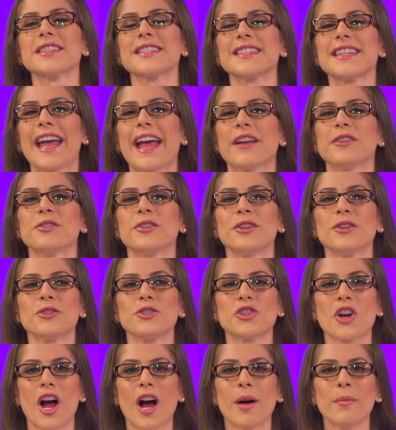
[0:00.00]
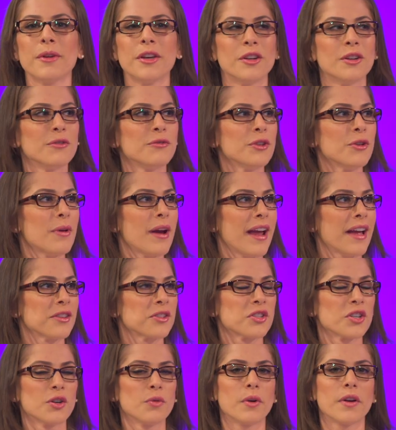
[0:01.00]
standard job interview
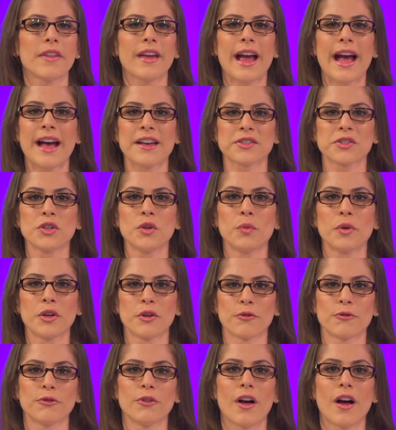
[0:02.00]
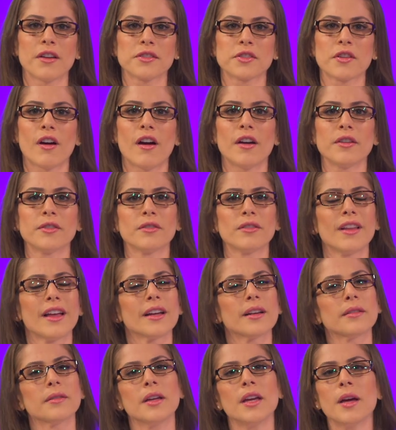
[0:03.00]
answer where they ask you what your flaws are, and you're
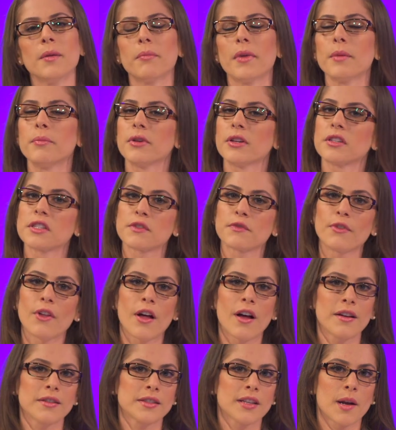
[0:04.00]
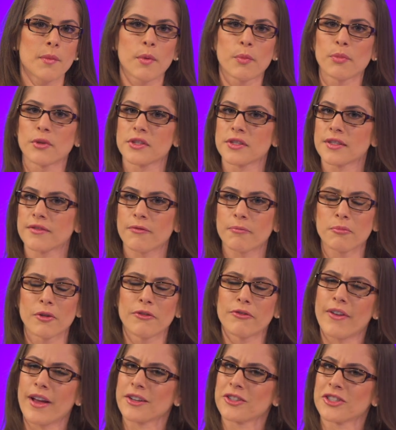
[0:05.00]
like, my biggest flaw is that I'm a
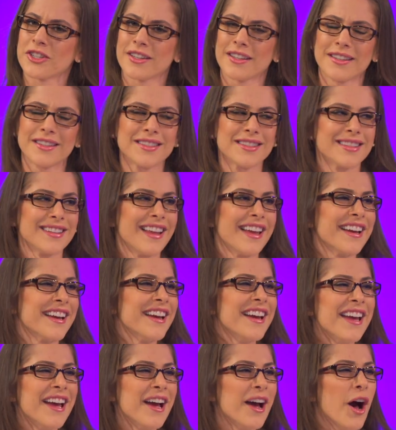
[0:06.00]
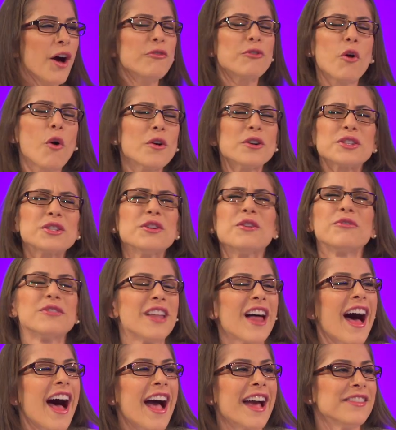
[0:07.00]
perfectionist. Like, of course you've
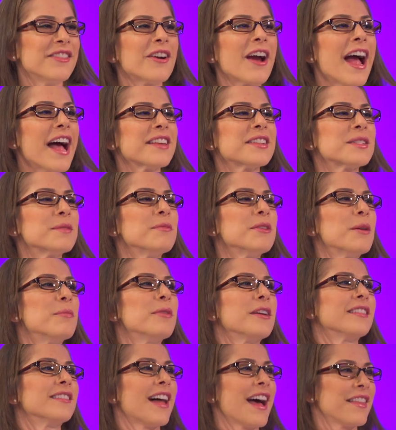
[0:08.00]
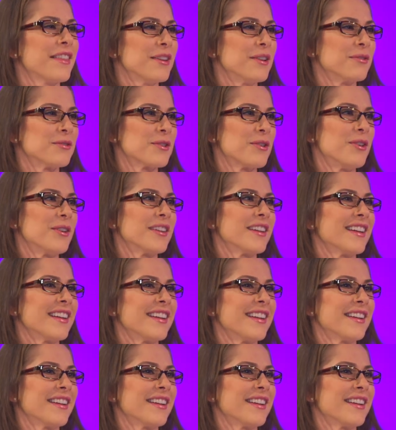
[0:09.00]
lied. There has to be a big lie. The lies I'm told is